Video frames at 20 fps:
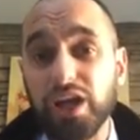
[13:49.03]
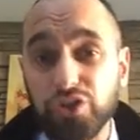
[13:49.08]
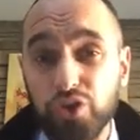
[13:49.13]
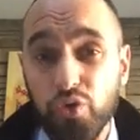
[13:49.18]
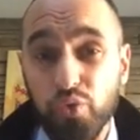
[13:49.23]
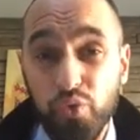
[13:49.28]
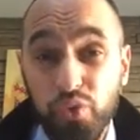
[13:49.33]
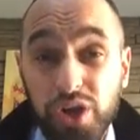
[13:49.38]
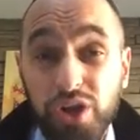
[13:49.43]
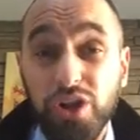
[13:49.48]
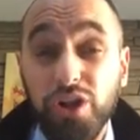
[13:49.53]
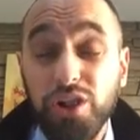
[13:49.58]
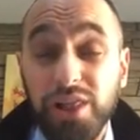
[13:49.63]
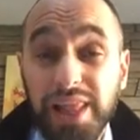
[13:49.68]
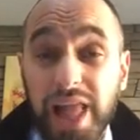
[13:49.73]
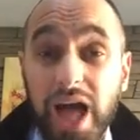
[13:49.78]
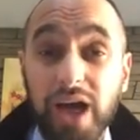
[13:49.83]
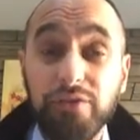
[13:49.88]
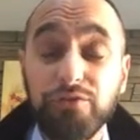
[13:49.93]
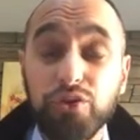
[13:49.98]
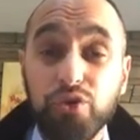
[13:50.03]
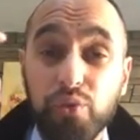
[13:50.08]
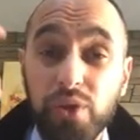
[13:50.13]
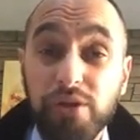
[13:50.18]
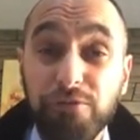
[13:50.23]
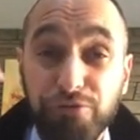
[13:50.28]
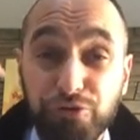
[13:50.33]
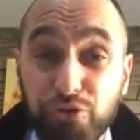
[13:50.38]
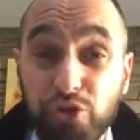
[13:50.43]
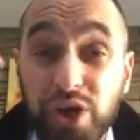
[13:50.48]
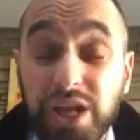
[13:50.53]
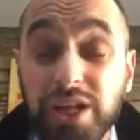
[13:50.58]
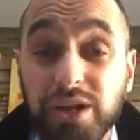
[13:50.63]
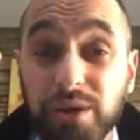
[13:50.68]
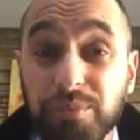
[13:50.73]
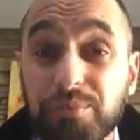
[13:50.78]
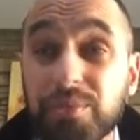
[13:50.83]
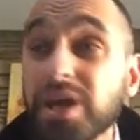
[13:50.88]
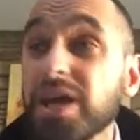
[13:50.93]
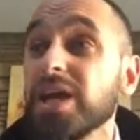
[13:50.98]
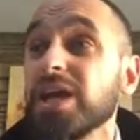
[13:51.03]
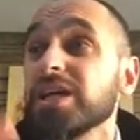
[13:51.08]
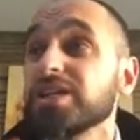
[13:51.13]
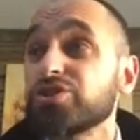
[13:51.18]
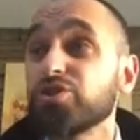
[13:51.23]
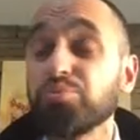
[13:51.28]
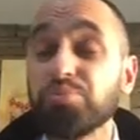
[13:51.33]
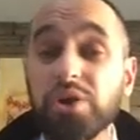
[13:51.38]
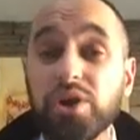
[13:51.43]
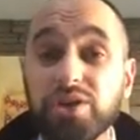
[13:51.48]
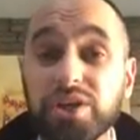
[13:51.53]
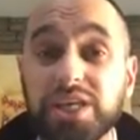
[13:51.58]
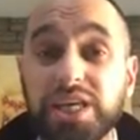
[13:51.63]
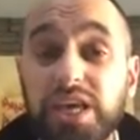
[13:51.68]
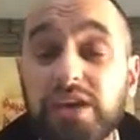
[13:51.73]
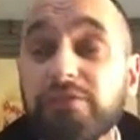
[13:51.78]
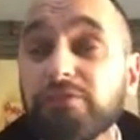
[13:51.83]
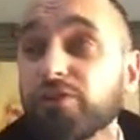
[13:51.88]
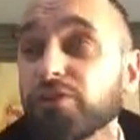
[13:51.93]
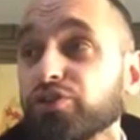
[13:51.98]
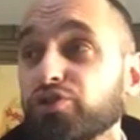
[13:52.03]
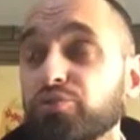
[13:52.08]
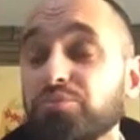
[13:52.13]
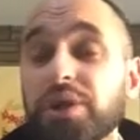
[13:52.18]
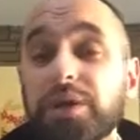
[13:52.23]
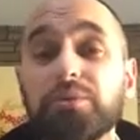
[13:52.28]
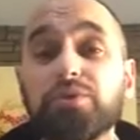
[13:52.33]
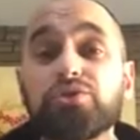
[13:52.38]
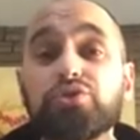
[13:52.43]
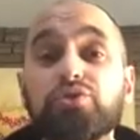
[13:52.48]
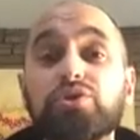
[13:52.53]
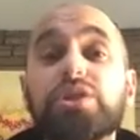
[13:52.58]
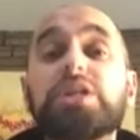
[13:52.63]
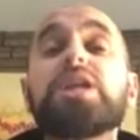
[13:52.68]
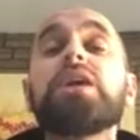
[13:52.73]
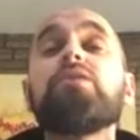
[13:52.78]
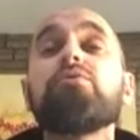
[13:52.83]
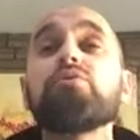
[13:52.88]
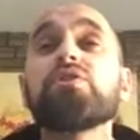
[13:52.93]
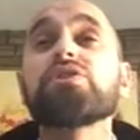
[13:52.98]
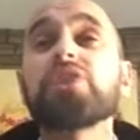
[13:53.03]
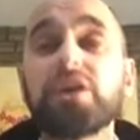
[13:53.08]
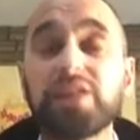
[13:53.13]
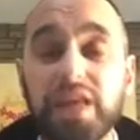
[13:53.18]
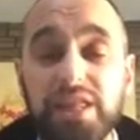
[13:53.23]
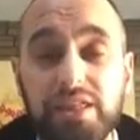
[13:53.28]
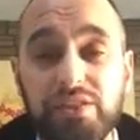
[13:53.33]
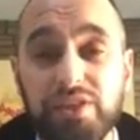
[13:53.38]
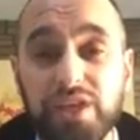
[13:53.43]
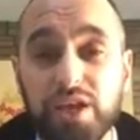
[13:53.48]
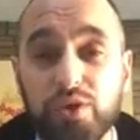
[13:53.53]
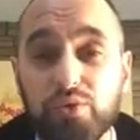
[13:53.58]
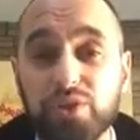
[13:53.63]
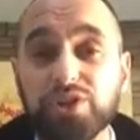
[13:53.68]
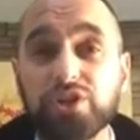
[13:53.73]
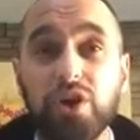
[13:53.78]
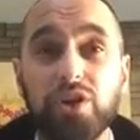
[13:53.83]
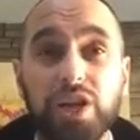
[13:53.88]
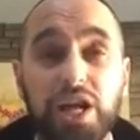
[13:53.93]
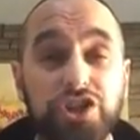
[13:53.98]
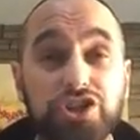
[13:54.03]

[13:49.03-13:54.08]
And the real life, the real freedom, is to be a giver, to be able to give without anything in return.